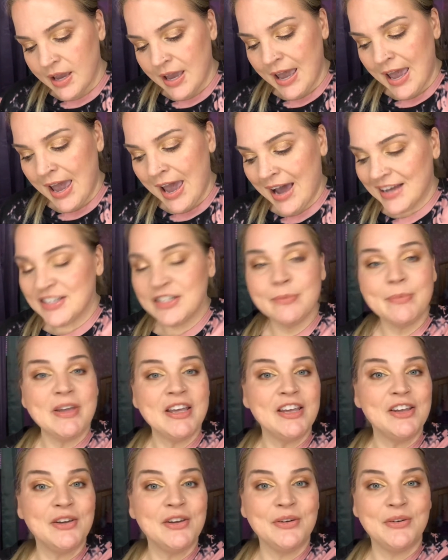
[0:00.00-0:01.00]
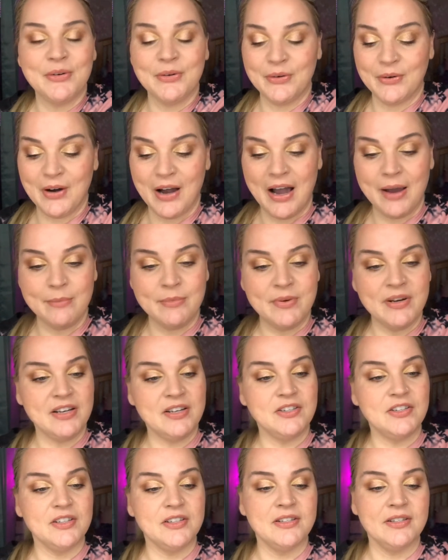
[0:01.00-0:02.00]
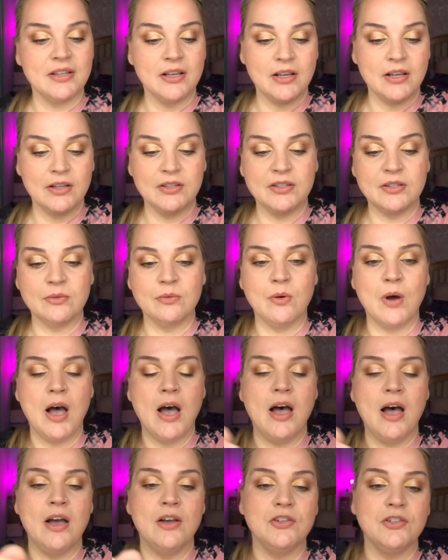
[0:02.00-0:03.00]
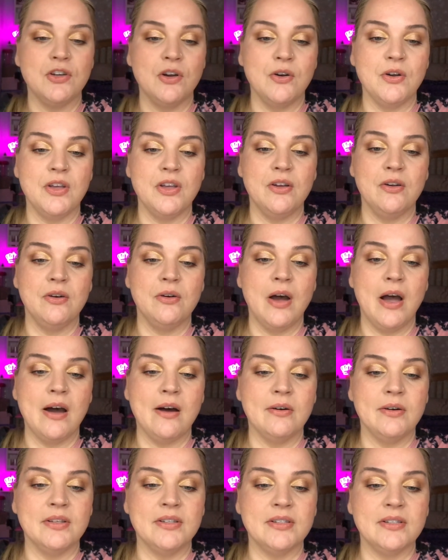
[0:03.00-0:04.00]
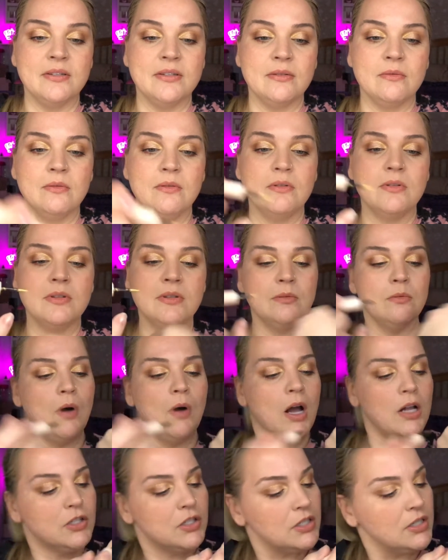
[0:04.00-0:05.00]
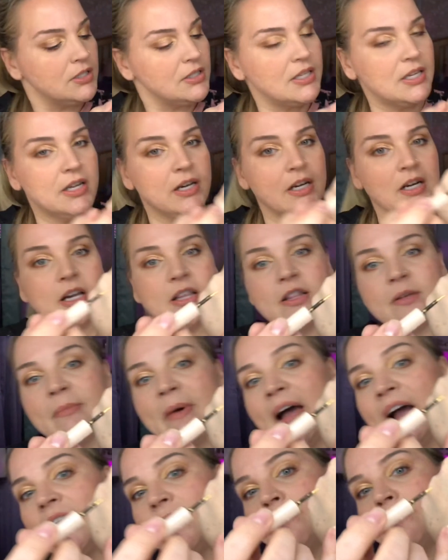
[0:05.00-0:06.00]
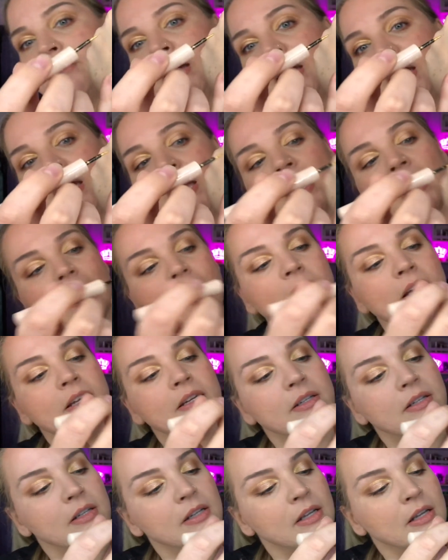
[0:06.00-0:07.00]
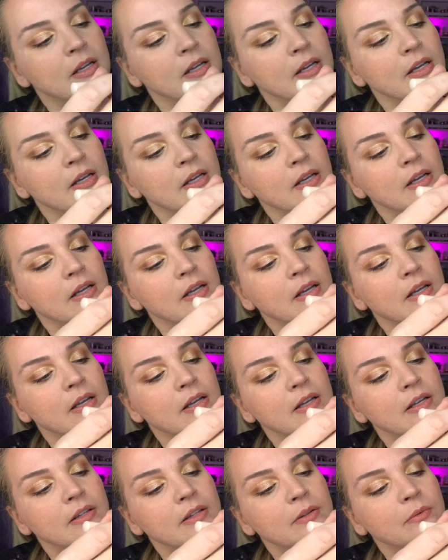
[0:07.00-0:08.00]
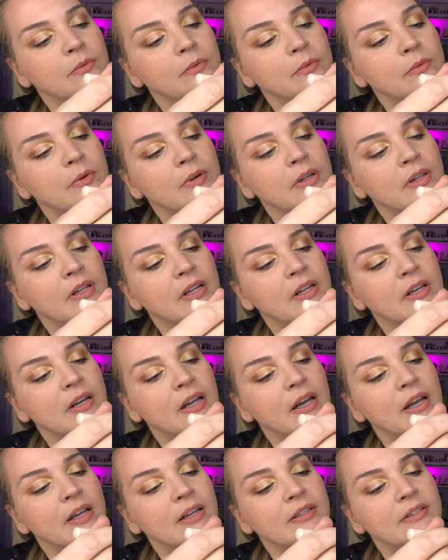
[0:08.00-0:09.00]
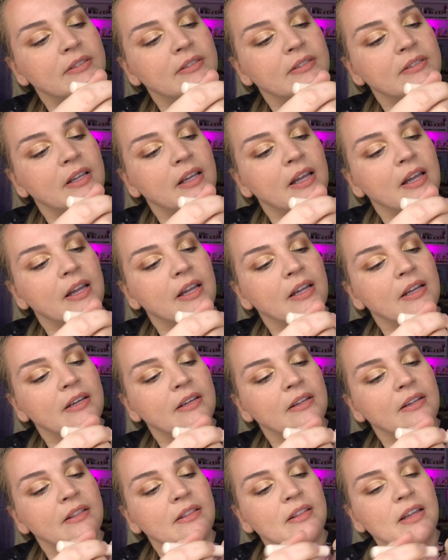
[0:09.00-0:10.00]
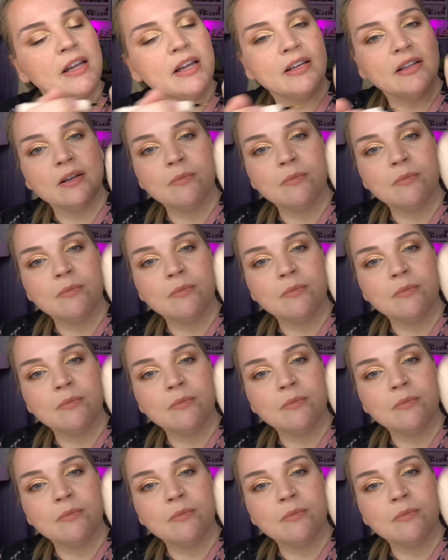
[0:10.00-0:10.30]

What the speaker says: Had to Be You. I'm going to just show you how it swatches here on the back of my hand. Really nice and thin.